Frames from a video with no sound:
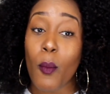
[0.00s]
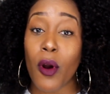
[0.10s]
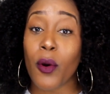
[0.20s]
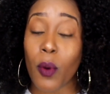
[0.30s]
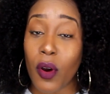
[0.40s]

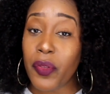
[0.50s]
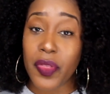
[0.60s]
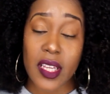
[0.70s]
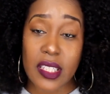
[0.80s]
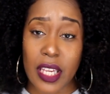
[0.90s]
more
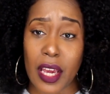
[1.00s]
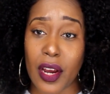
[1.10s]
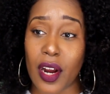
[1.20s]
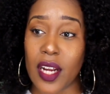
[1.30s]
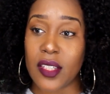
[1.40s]
growth this
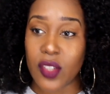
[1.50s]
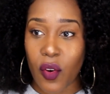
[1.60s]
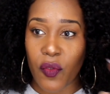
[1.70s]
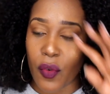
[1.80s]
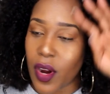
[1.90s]
year and
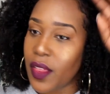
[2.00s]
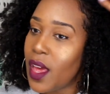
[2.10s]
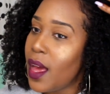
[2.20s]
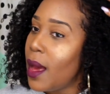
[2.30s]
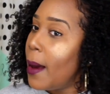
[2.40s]
so forth.
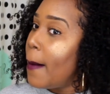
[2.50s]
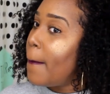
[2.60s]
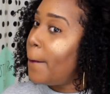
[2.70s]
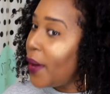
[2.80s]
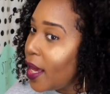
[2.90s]

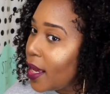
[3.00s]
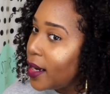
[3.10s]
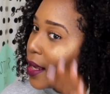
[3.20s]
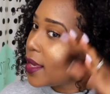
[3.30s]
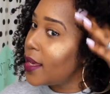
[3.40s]
But